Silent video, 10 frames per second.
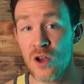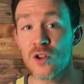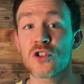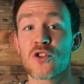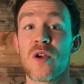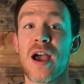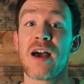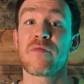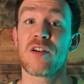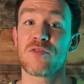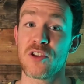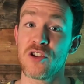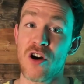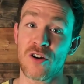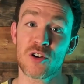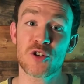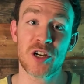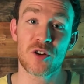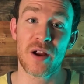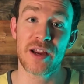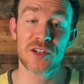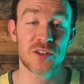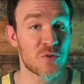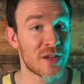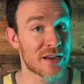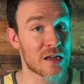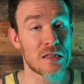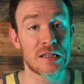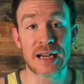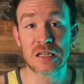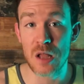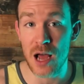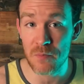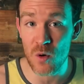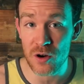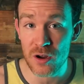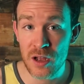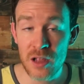So you have the younger generations who tend to collect a lot more,